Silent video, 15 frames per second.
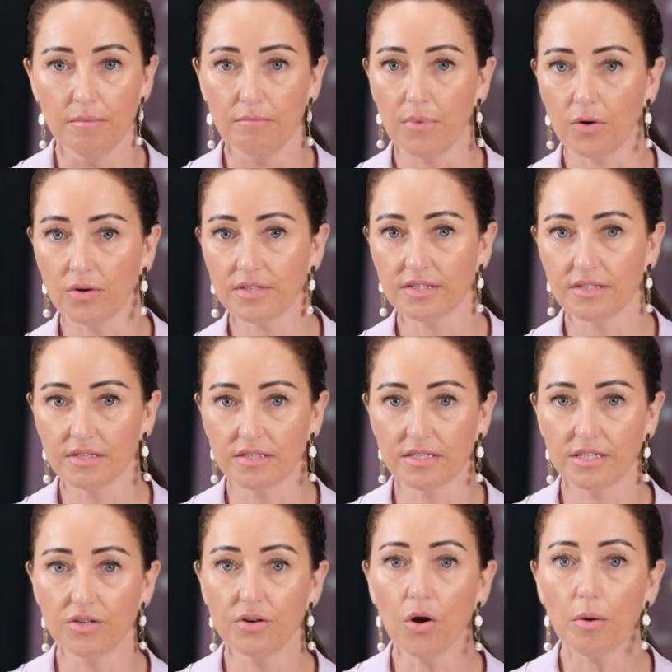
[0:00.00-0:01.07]
Morrison
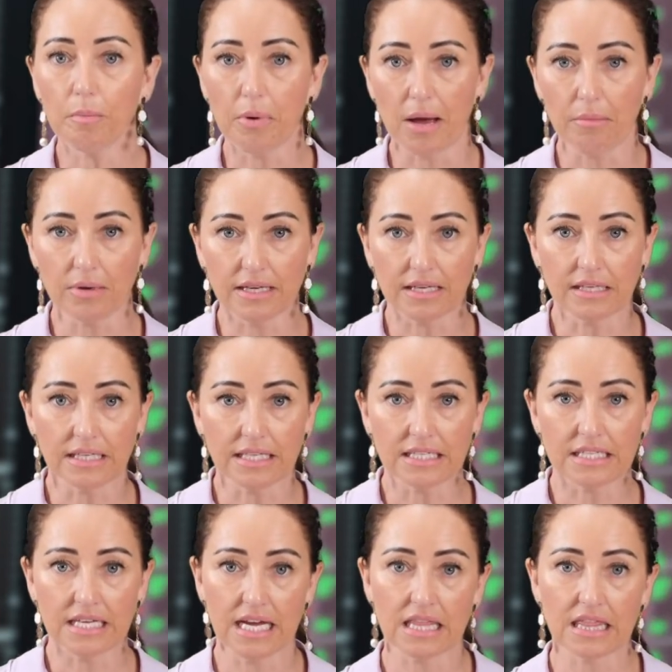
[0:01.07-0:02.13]
did not publicly
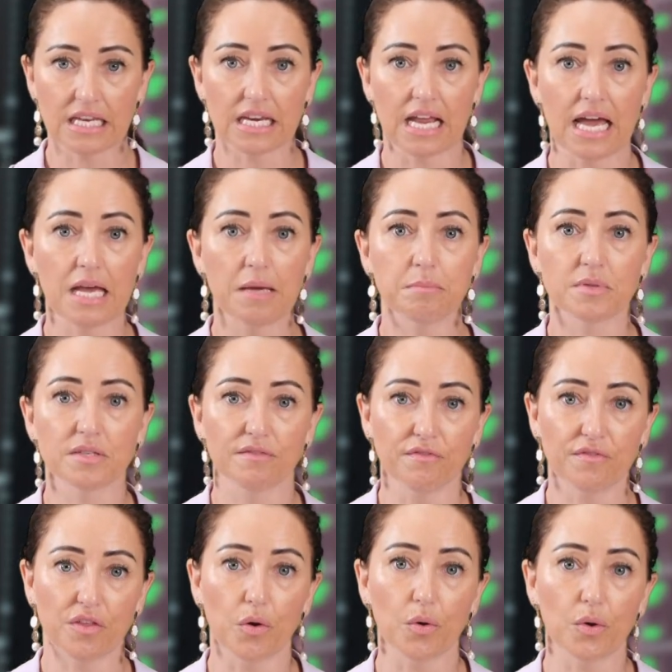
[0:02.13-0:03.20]
take the names
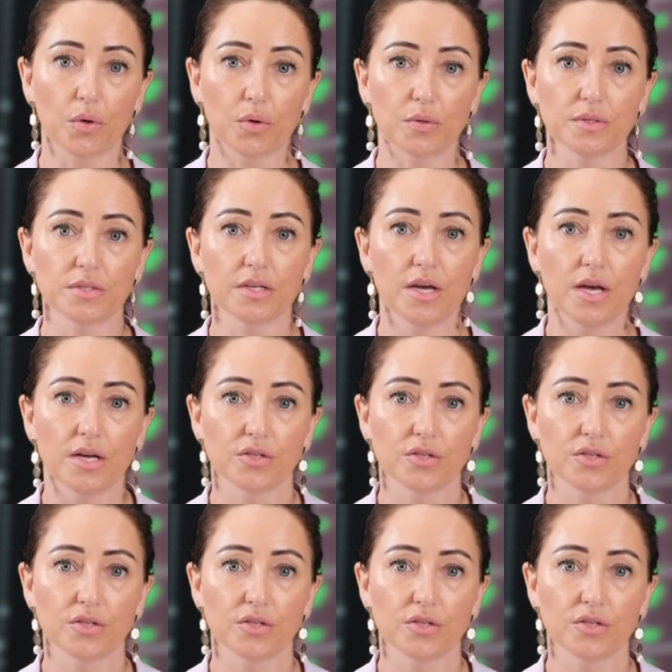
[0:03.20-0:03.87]
of those